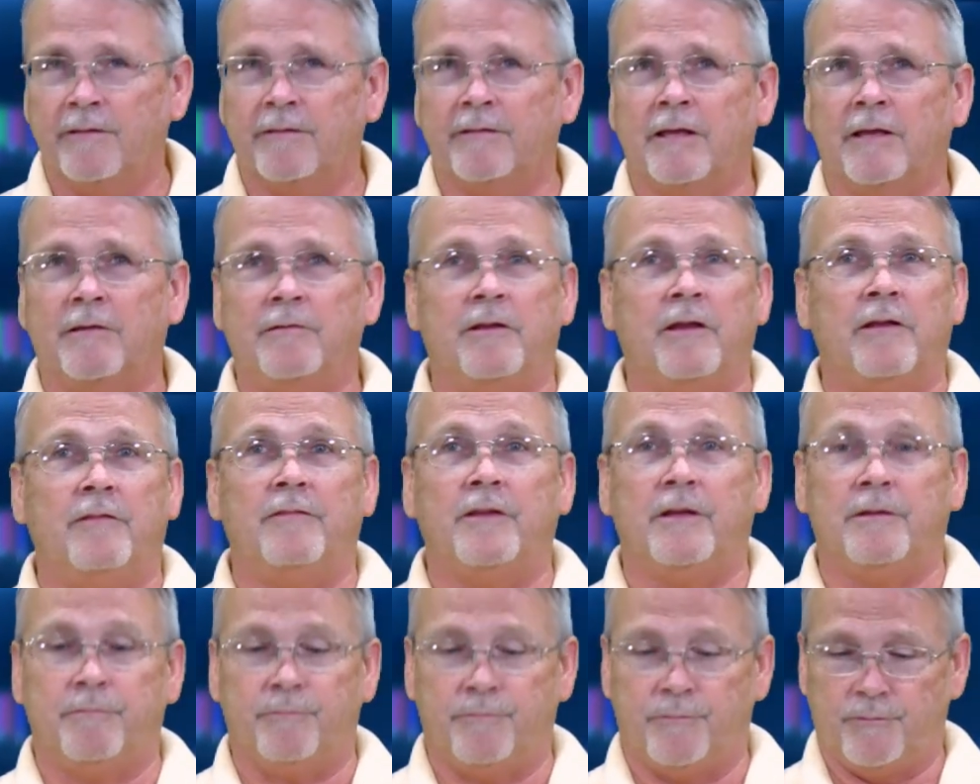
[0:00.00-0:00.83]

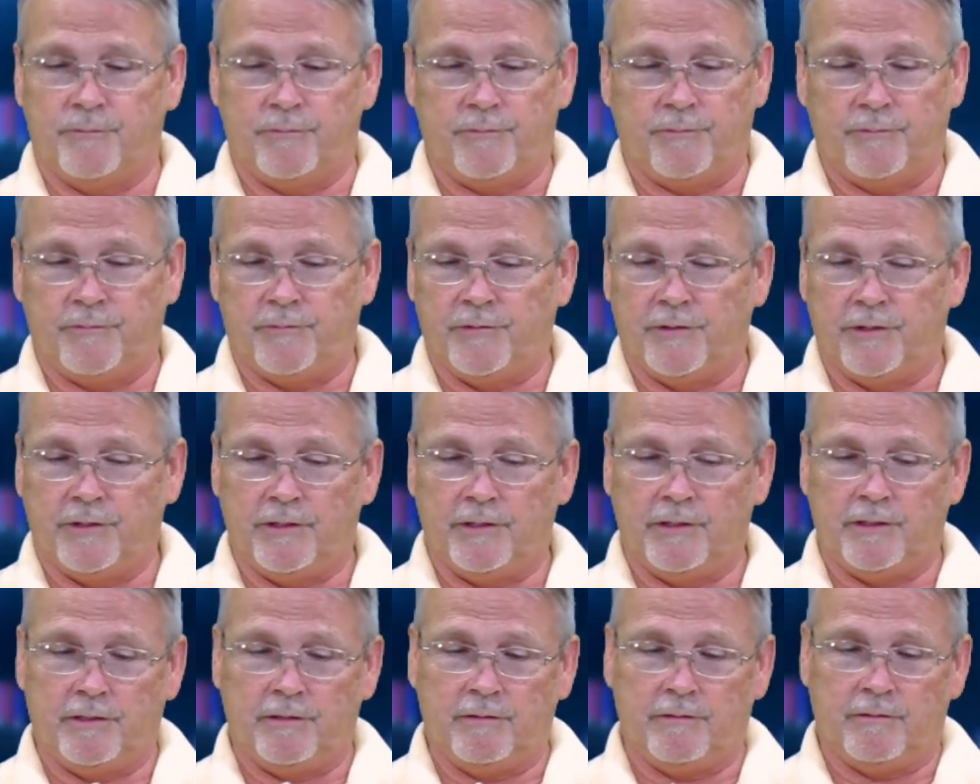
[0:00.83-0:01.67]
The
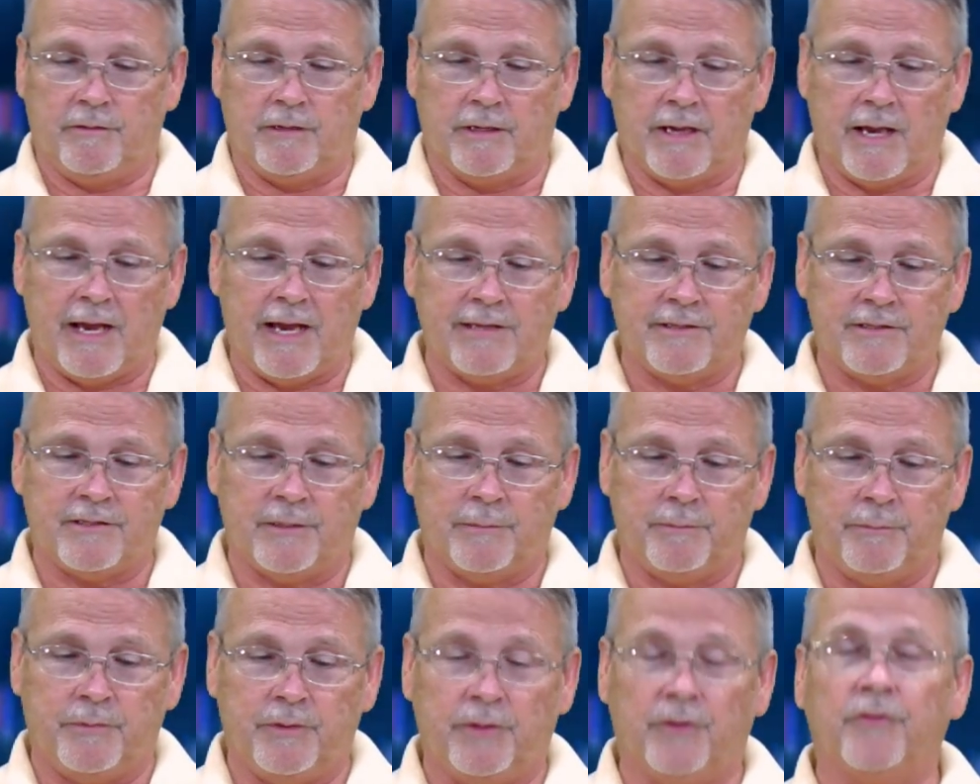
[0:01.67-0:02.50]
guys
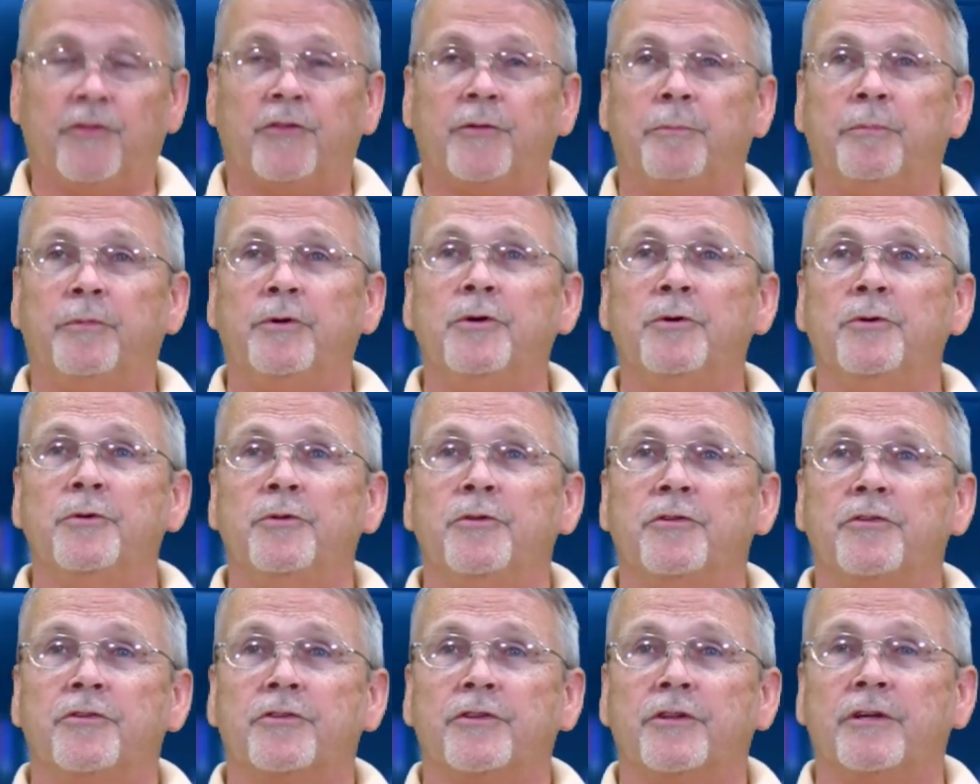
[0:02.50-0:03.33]
that built the
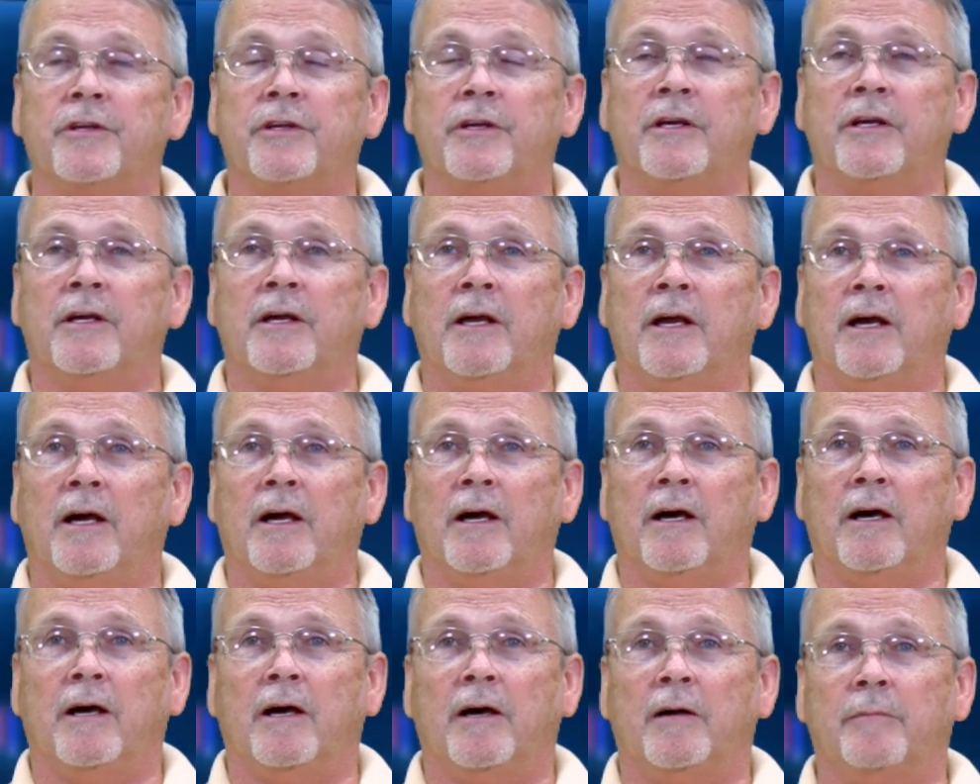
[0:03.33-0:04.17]
booth
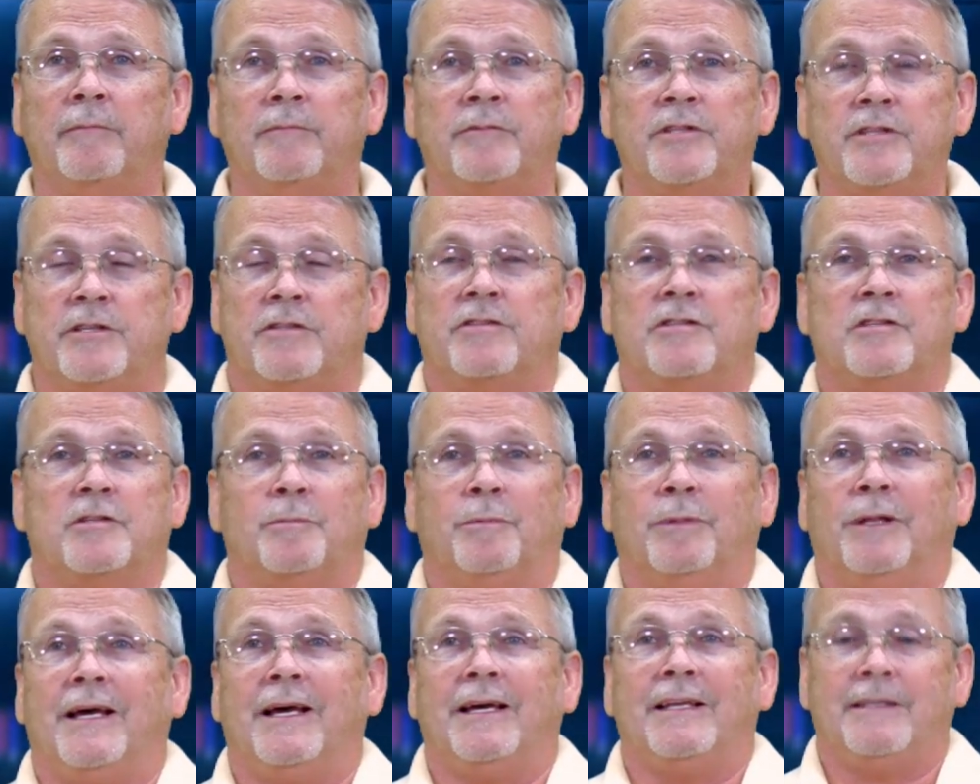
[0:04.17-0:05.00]
just
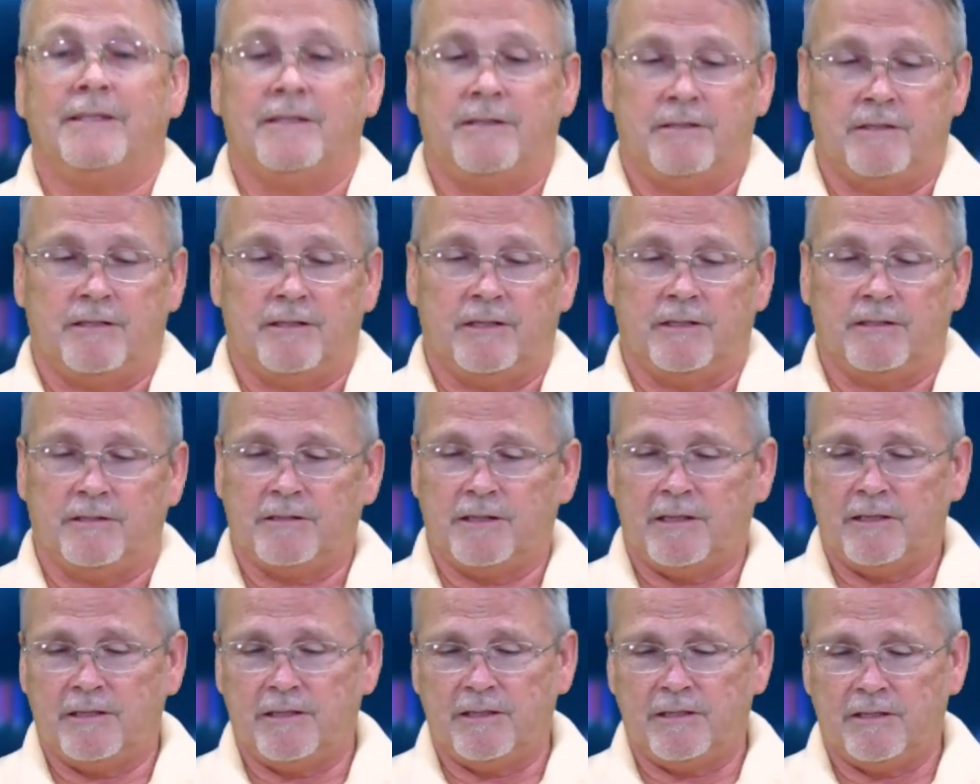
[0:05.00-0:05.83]
supplied these things,
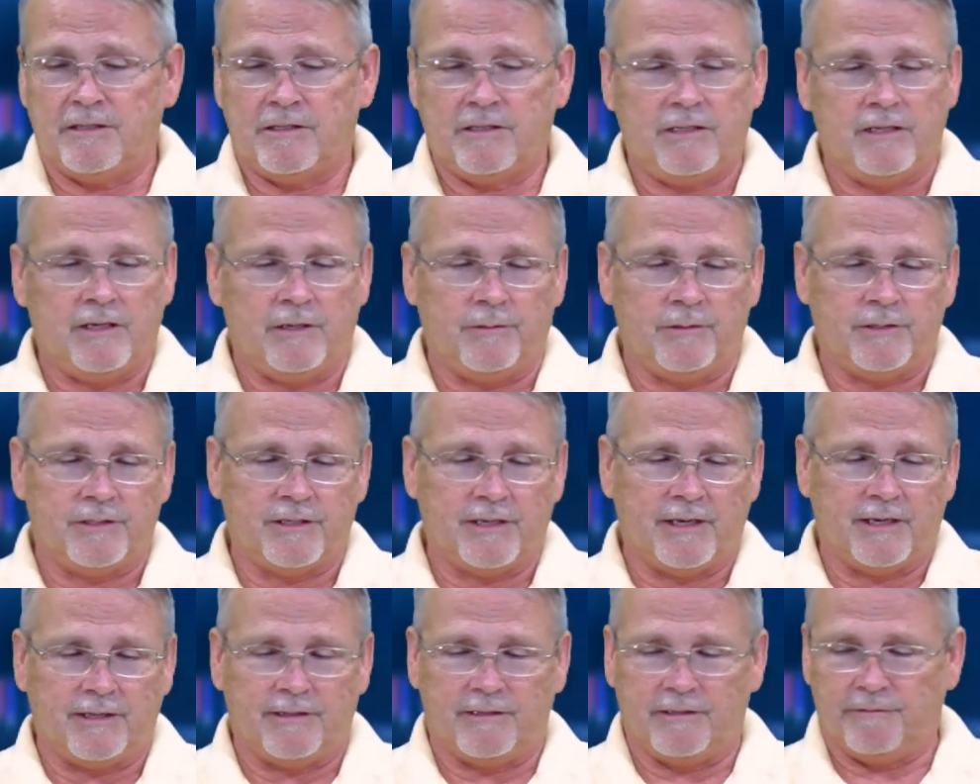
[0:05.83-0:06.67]
and it's it's
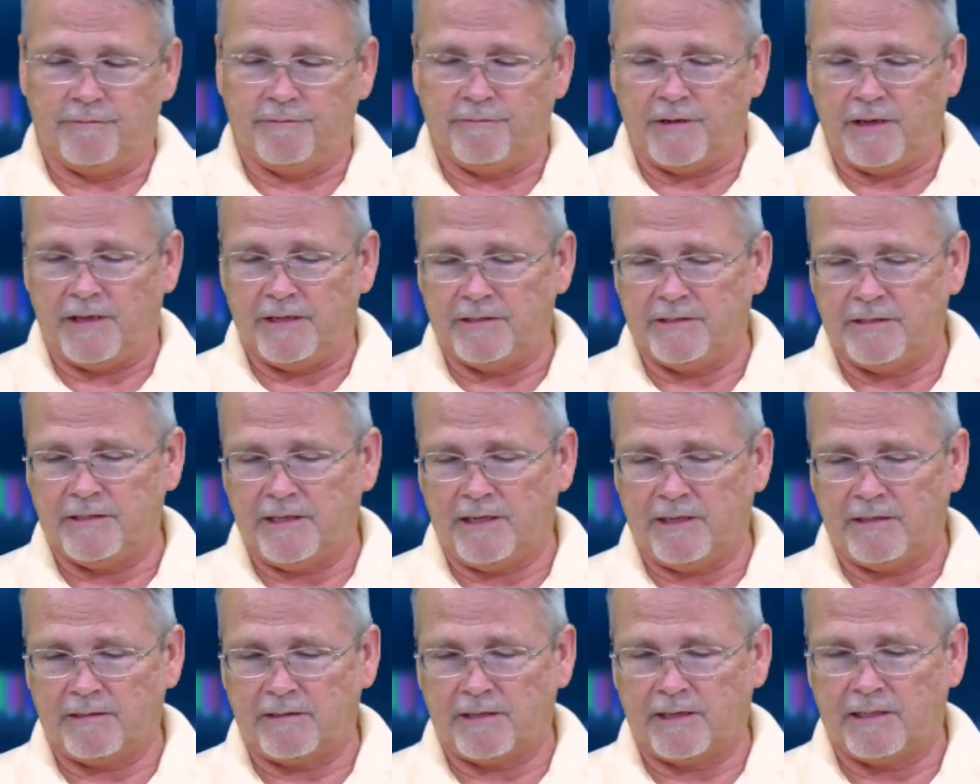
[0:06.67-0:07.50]
not anything
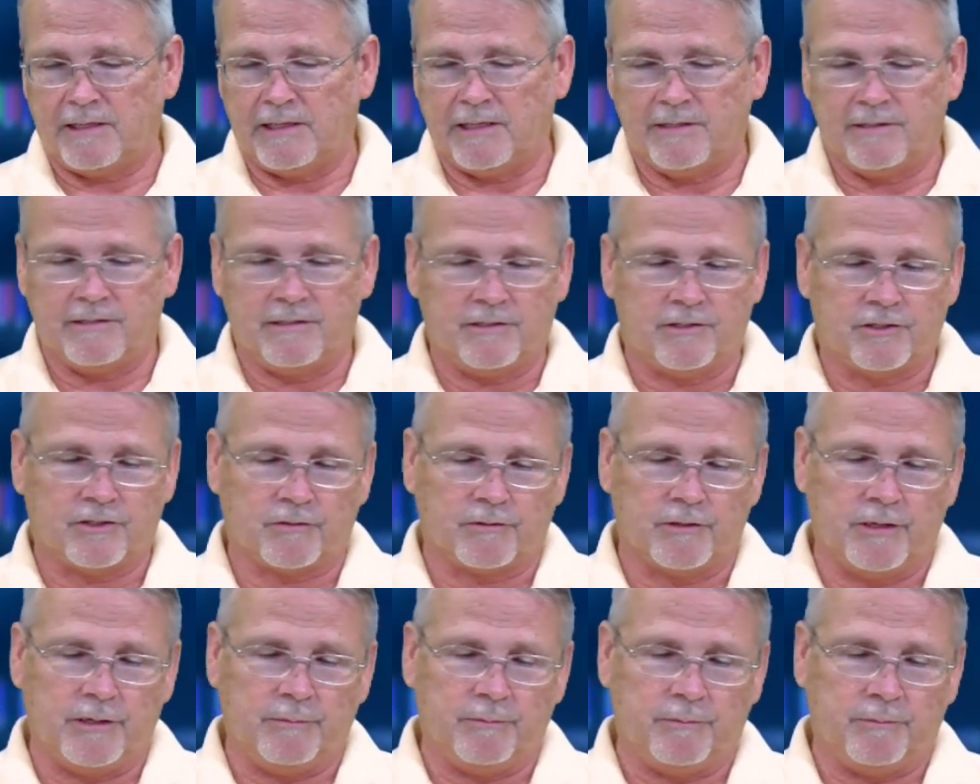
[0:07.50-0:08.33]
fancy. I guess it's
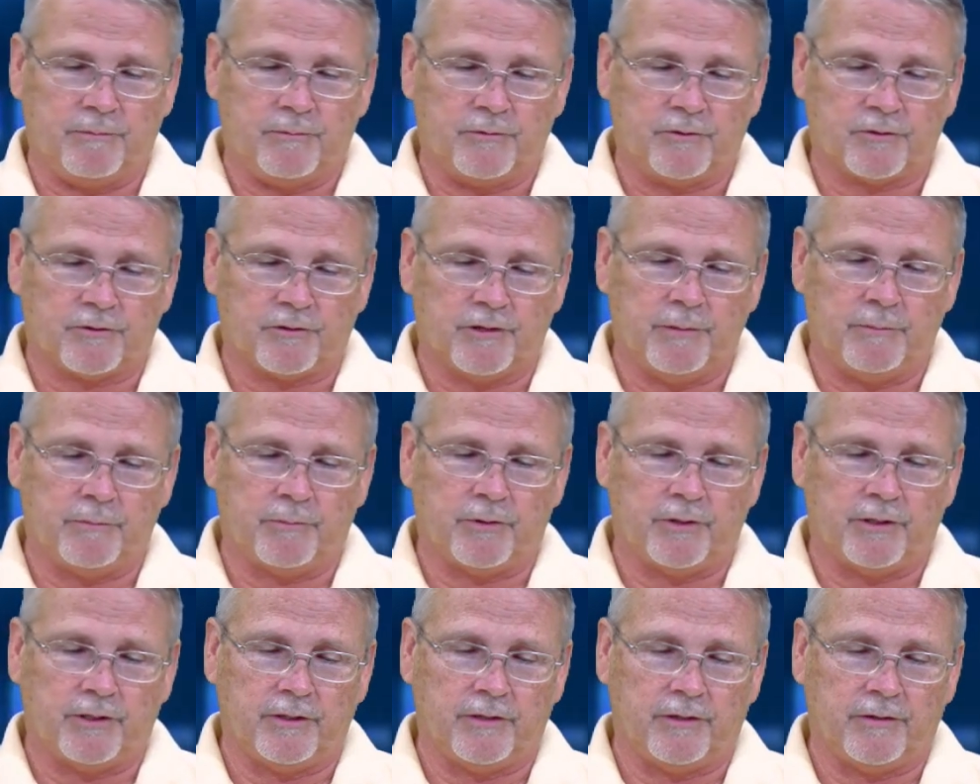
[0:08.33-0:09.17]
screen
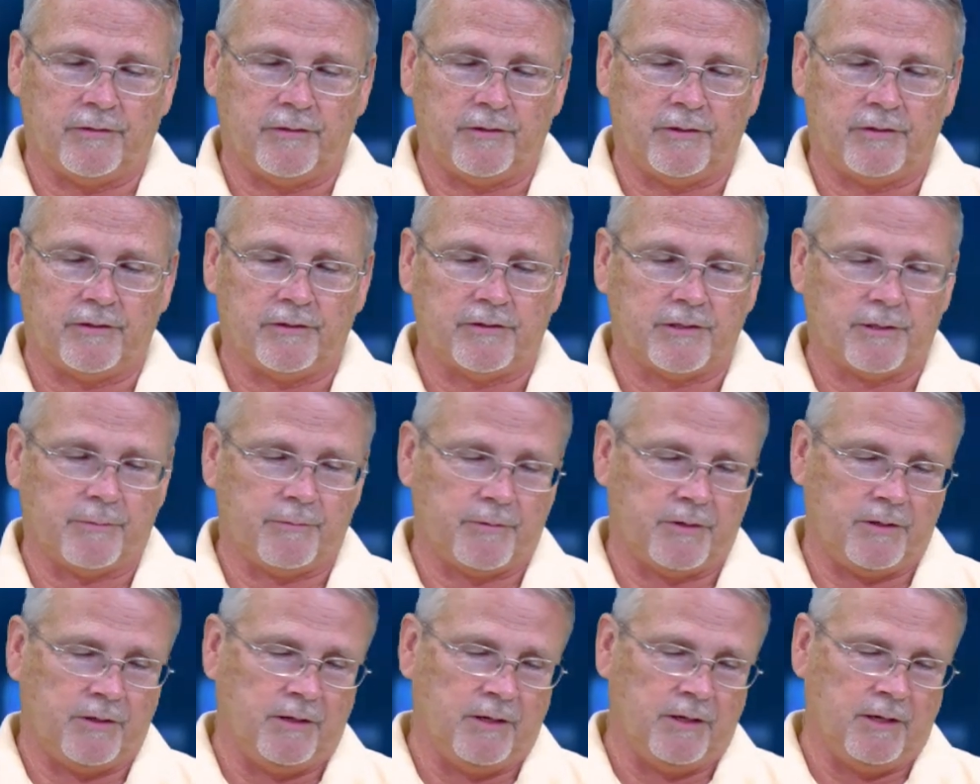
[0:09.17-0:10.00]
printed on there or
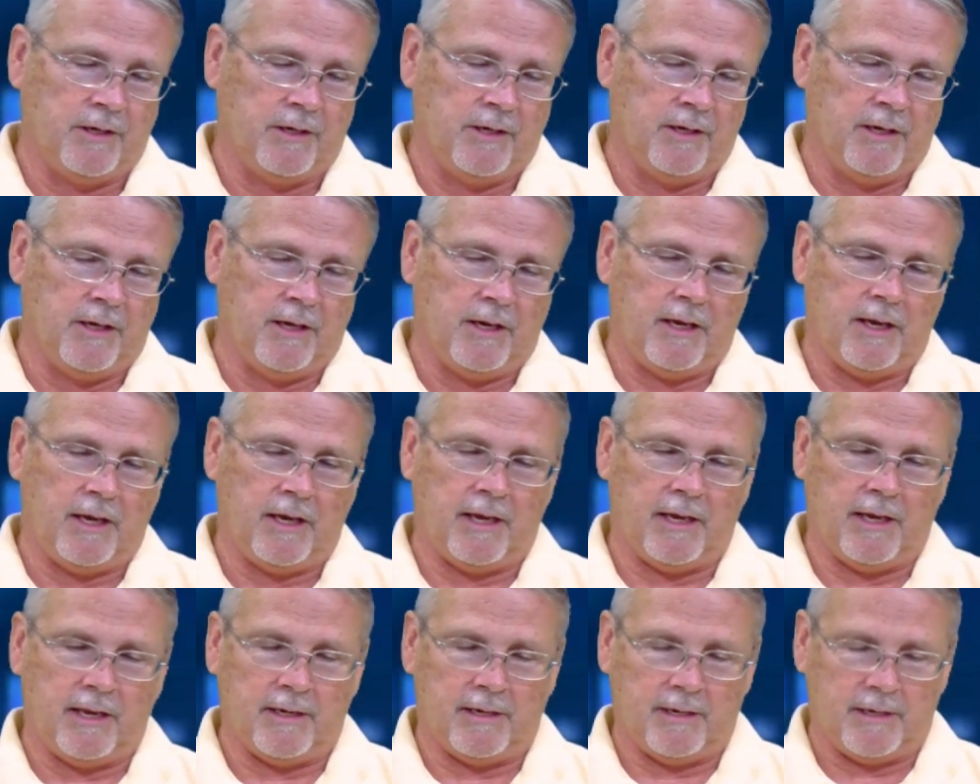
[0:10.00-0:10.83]
something,
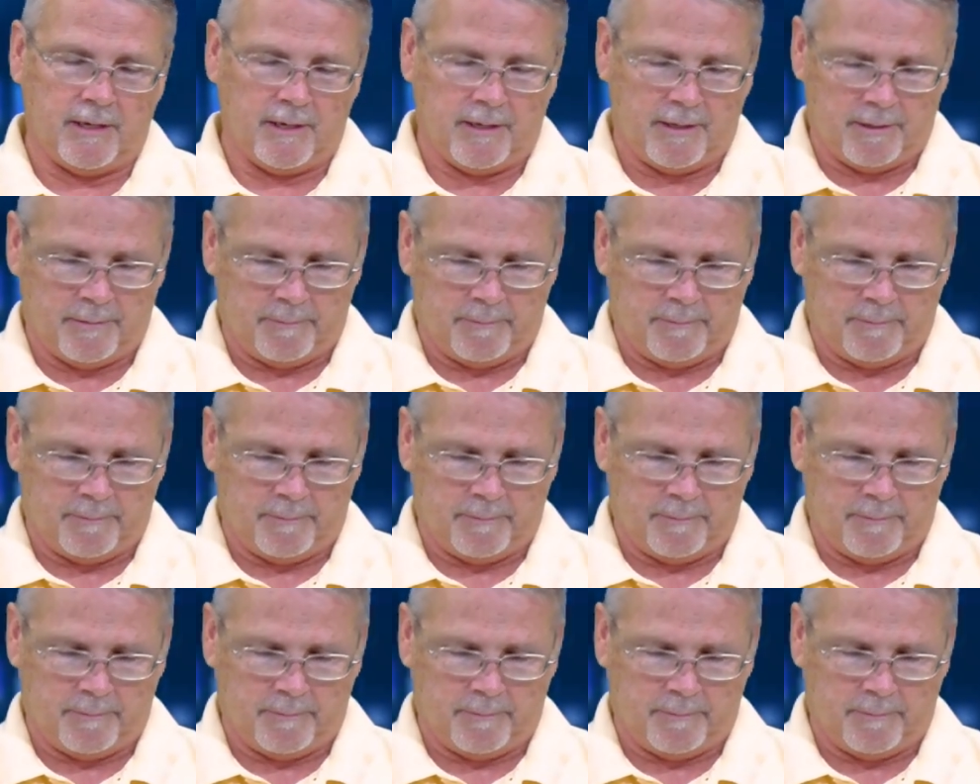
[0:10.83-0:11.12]
and